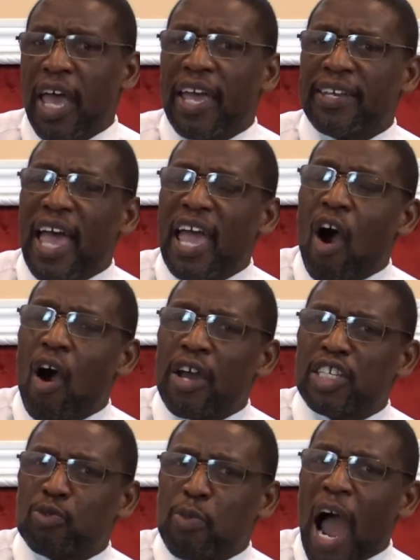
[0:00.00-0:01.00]
and they are
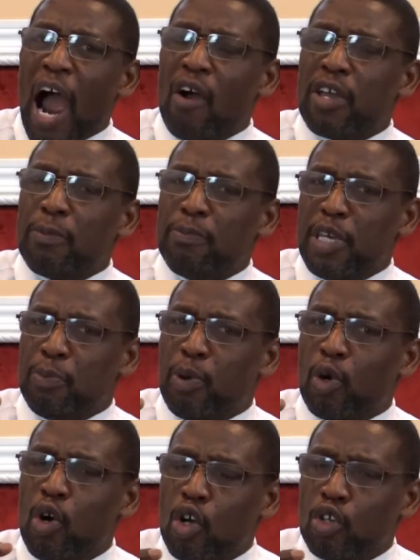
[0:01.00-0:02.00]
inspiring
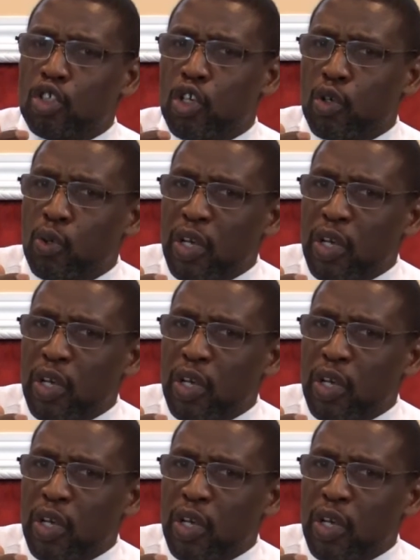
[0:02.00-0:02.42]
people to